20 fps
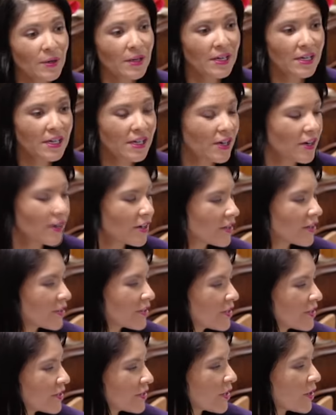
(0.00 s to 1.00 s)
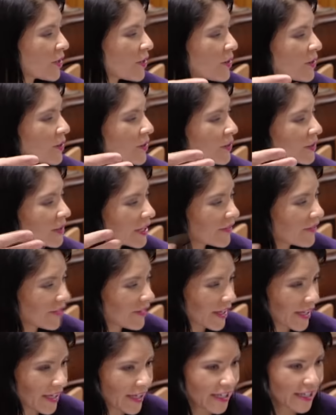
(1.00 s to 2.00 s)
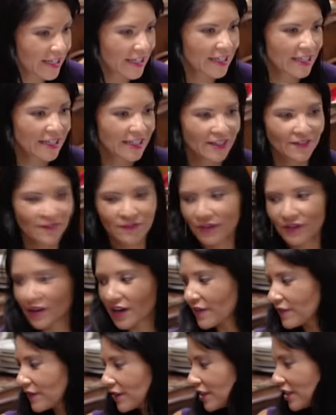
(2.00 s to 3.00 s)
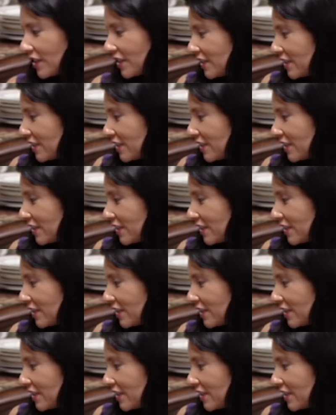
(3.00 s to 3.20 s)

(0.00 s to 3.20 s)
We are so leaving. Forever.